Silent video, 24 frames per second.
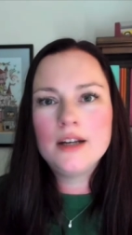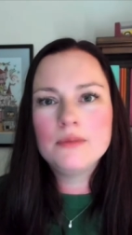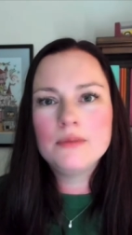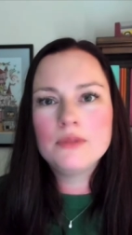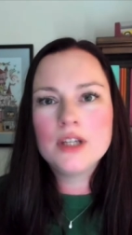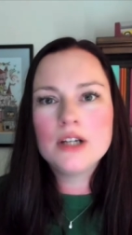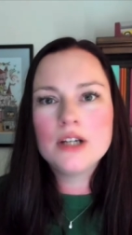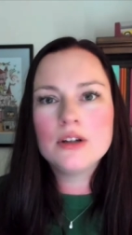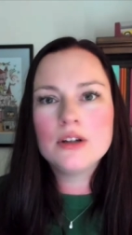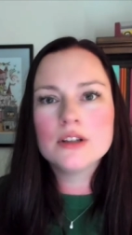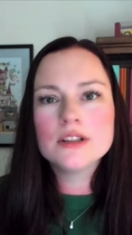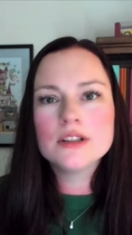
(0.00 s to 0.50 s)

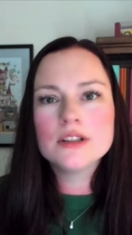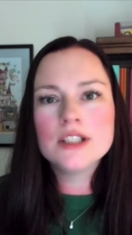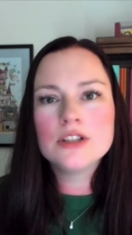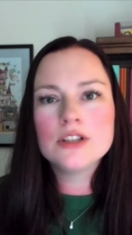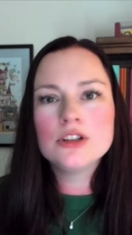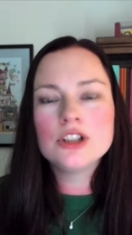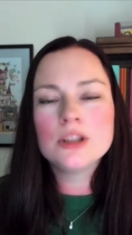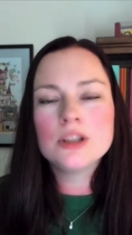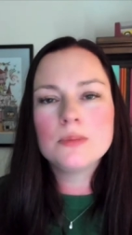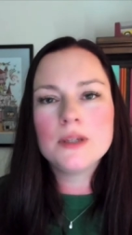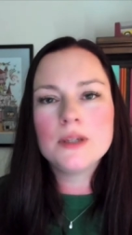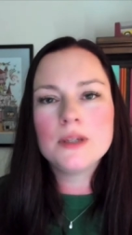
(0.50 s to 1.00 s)
they call it
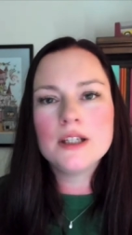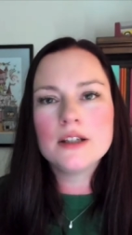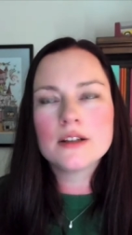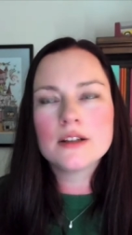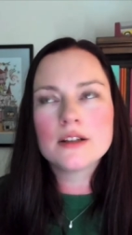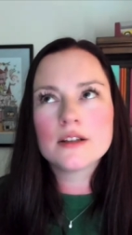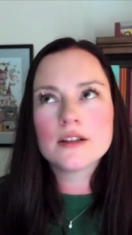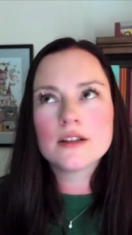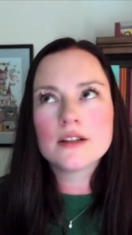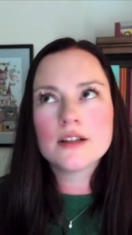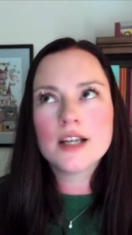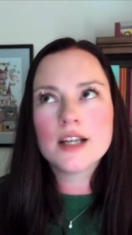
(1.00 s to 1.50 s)
Leadership
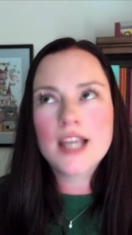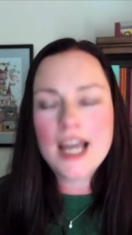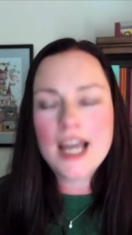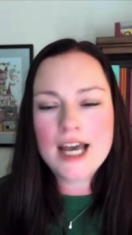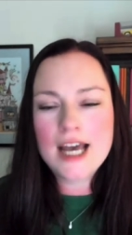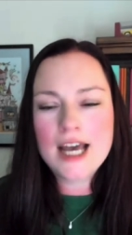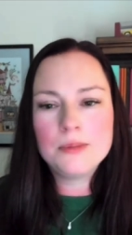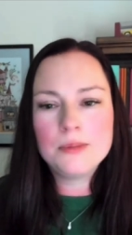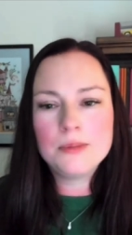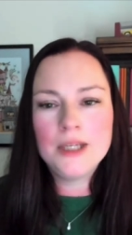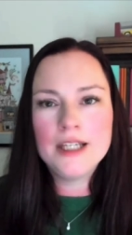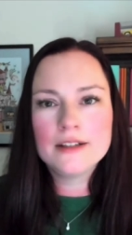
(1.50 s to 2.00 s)

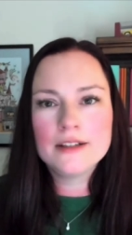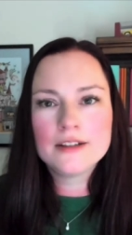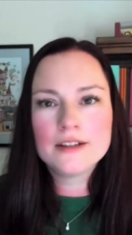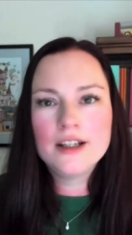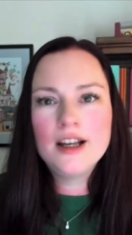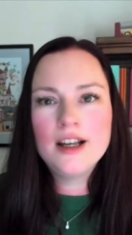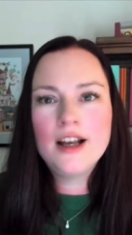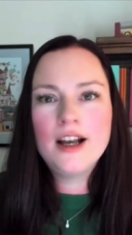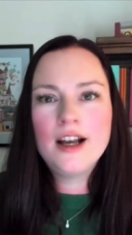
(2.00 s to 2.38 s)
Academy,